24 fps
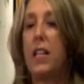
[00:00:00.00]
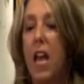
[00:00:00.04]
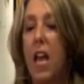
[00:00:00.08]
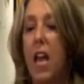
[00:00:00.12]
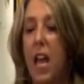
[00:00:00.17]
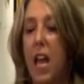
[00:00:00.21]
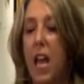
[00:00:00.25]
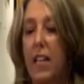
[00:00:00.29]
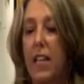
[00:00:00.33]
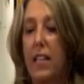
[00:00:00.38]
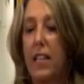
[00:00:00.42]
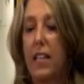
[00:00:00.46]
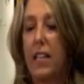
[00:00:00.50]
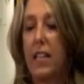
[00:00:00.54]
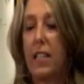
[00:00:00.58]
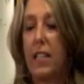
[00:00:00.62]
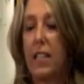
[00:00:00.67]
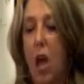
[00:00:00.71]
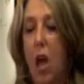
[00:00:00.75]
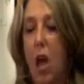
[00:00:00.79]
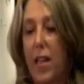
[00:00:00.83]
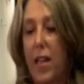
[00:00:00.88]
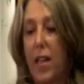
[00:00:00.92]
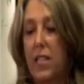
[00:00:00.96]
it's
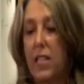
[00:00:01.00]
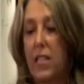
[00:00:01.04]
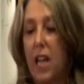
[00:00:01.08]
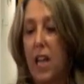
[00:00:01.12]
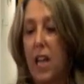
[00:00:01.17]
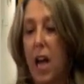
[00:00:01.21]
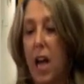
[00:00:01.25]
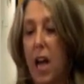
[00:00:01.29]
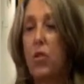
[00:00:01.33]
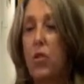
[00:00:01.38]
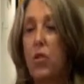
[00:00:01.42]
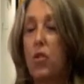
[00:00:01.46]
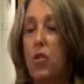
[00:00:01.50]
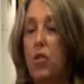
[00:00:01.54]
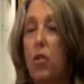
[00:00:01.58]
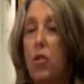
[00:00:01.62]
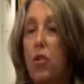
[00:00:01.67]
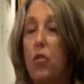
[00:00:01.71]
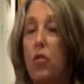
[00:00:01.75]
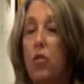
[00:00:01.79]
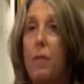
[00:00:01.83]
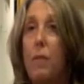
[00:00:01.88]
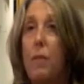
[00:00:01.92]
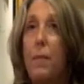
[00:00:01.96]
that some
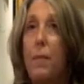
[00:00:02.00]
students may be